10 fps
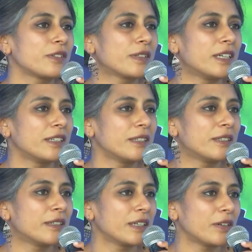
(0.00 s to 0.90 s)
uh,
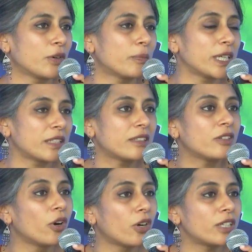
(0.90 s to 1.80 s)
but the
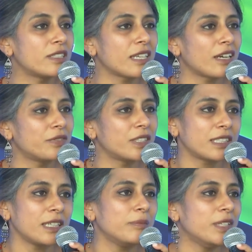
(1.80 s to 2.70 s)
gods have the
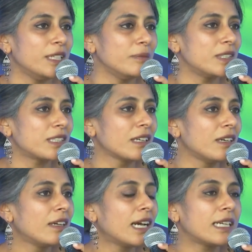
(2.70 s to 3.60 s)
same names,
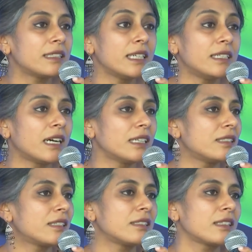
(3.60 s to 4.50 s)
and their
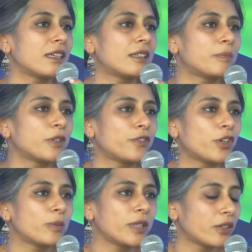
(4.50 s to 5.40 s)
dances are
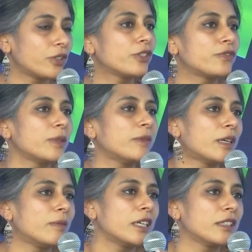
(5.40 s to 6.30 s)
performed out of the
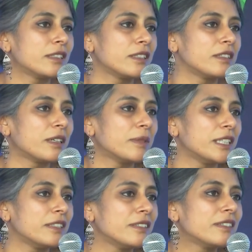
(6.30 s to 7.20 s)
Mahabharata and Ramayana,